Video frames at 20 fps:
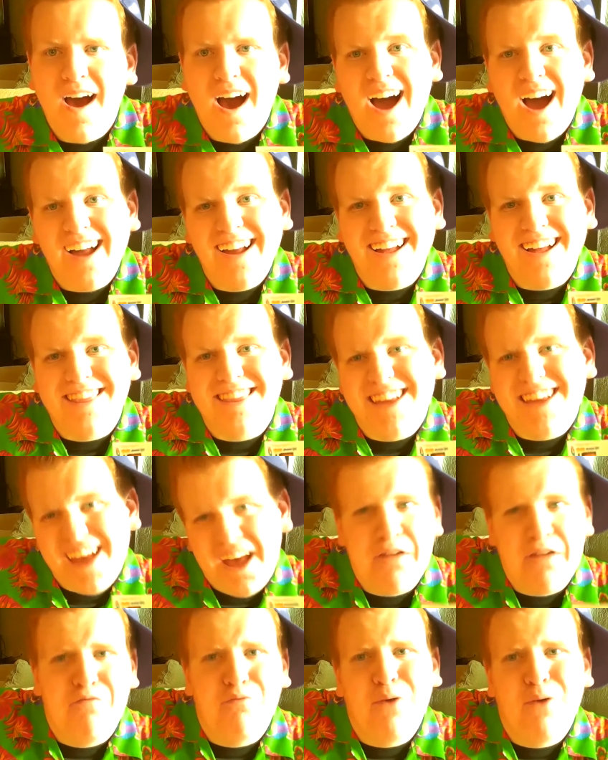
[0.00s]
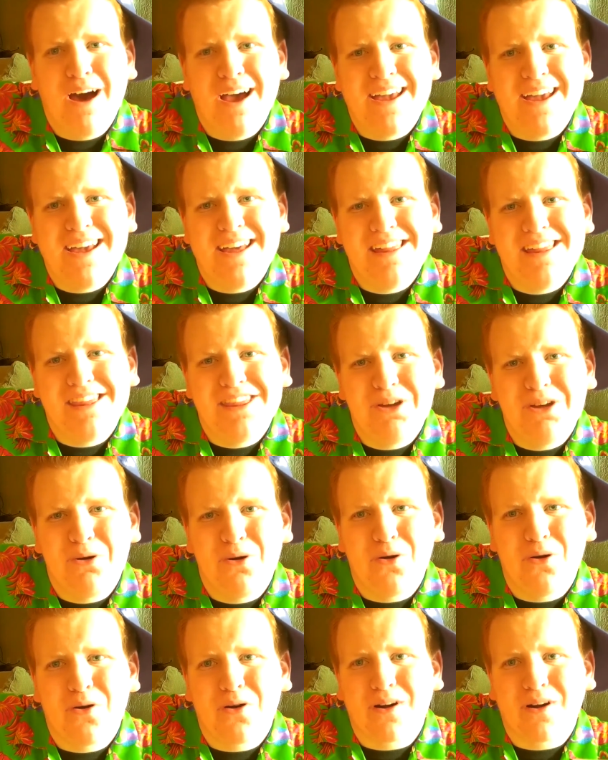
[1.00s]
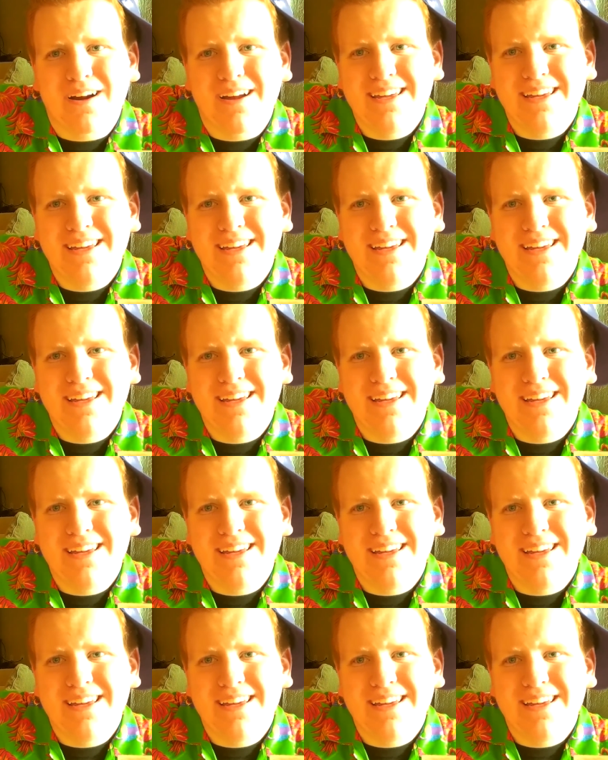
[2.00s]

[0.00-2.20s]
I got the FYE Thor!